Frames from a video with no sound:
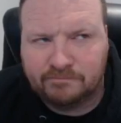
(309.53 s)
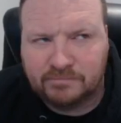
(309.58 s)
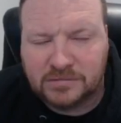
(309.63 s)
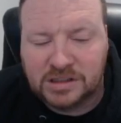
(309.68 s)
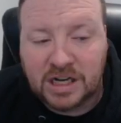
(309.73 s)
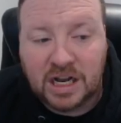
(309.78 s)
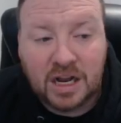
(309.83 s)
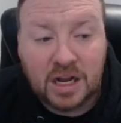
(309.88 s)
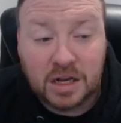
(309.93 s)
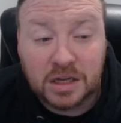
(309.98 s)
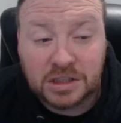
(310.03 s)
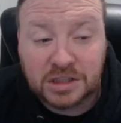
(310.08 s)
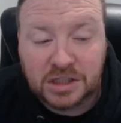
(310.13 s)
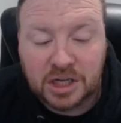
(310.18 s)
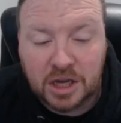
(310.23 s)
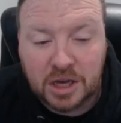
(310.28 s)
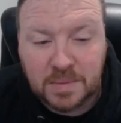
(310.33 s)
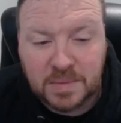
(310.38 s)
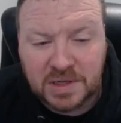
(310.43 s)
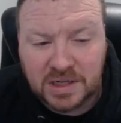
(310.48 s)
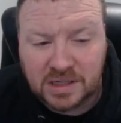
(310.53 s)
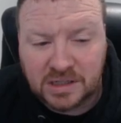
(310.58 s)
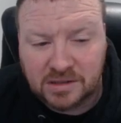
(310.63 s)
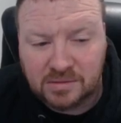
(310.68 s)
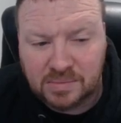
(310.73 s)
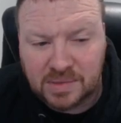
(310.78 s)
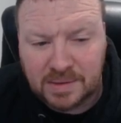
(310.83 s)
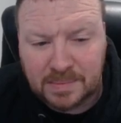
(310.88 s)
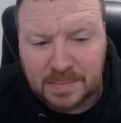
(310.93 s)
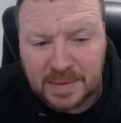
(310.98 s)
class types a little
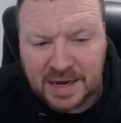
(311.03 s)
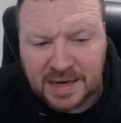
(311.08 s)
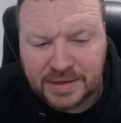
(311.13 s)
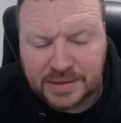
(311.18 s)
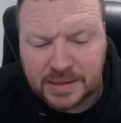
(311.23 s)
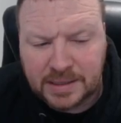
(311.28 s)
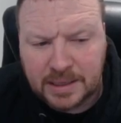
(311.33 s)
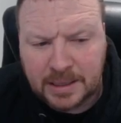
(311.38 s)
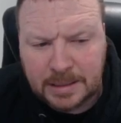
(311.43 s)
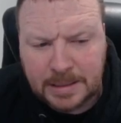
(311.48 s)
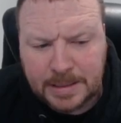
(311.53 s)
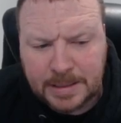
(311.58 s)
bit better.